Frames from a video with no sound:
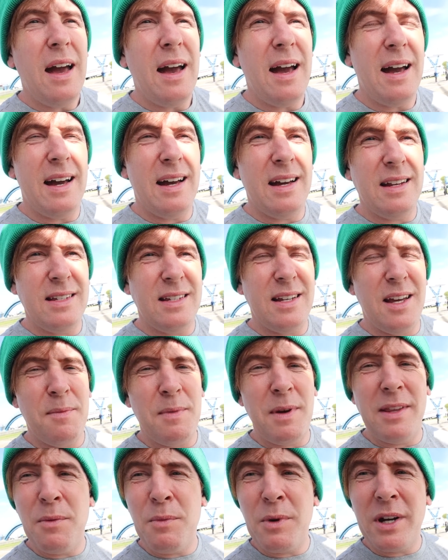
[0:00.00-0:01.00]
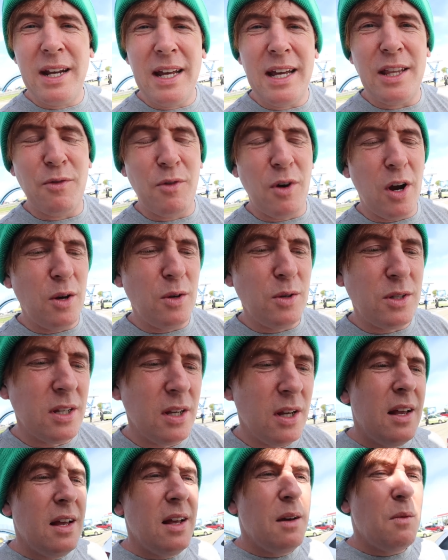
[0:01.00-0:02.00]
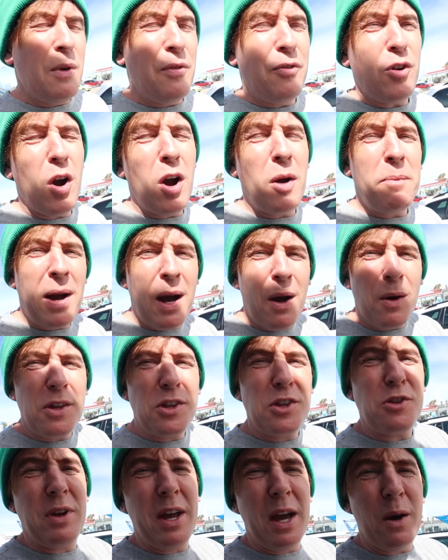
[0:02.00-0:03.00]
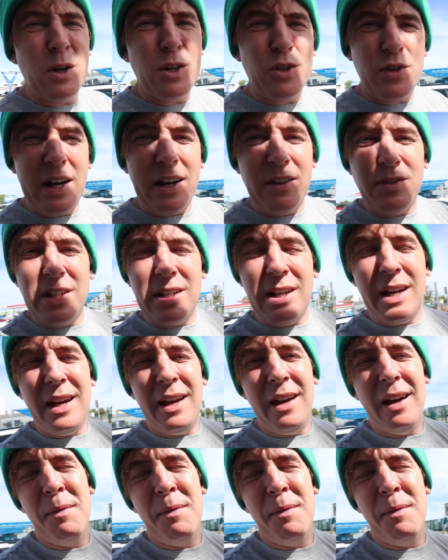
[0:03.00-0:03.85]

And then we're gonna hit the road. We've got about a 3 hour drive today.